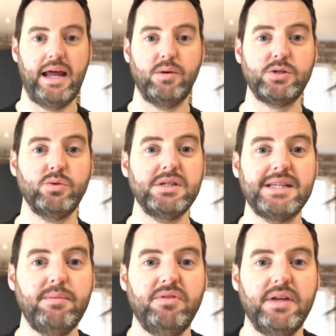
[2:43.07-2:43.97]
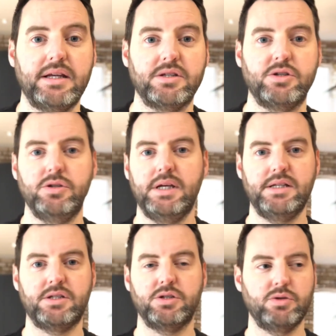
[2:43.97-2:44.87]
it's all the same things. You need
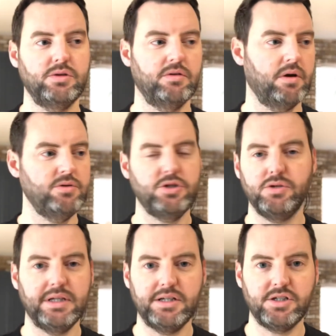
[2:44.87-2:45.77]
to do your own due diligence.